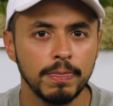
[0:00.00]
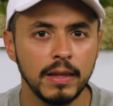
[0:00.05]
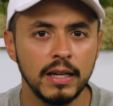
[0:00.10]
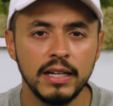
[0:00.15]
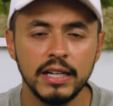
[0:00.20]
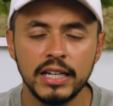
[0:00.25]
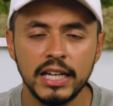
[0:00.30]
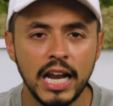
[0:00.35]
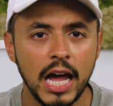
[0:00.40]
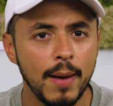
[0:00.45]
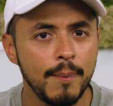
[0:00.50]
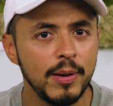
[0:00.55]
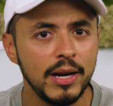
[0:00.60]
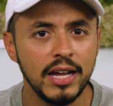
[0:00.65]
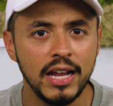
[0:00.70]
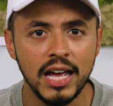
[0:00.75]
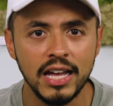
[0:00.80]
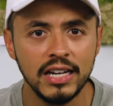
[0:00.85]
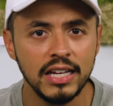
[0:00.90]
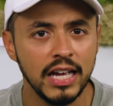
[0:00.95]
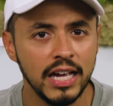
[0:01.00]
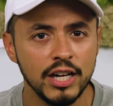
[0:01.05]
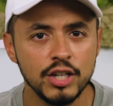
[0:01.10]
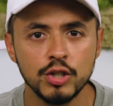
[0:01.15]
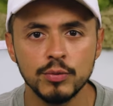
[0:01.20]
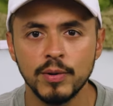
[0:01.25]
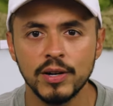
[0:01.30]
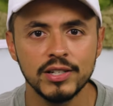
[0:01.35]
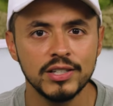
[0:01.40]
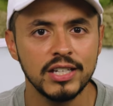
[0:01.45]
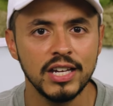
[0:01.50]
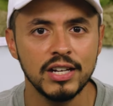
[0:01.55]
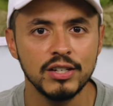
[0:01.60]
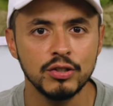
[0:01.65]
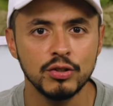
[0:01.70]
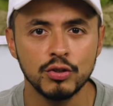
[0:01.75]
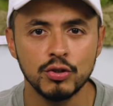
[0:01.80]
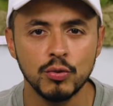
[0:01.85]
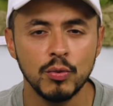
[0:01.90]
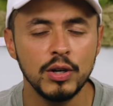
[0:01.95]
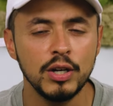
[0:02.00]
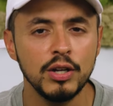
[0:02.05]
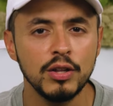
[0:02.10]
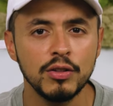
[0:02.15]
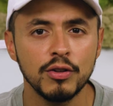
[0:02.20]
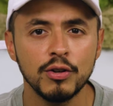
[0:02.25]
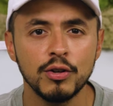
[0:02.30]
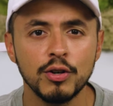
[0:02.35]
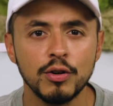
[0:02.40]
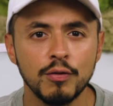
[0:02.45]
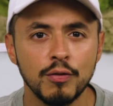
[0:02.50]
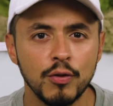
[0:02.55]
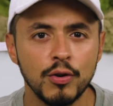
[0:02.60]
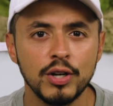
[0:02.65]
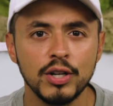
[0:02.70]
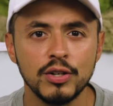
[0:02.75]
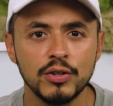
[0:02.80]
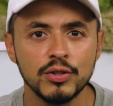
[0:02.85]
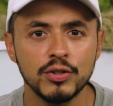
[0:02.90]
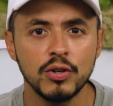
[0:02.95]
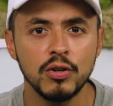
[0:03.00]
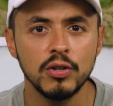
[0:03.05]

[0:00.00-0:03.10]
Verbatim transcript: And it can happen at any age, breast cancer, 20, 30, or 40 years